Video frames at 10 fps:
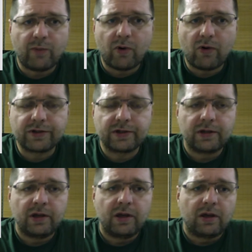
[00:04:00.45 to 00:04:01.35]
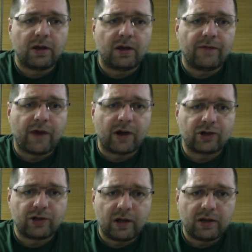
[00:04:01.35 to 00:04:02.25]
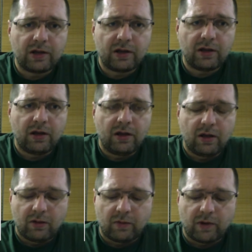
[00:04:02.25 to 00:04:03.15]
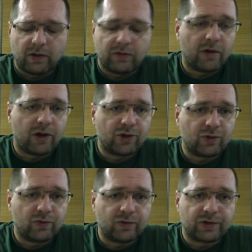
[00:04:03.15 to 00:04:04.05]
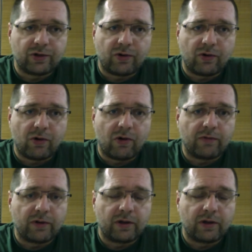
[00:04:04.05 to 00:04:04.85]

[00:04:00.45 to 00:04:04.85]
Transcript: ports and functionality. Well, you can choose your own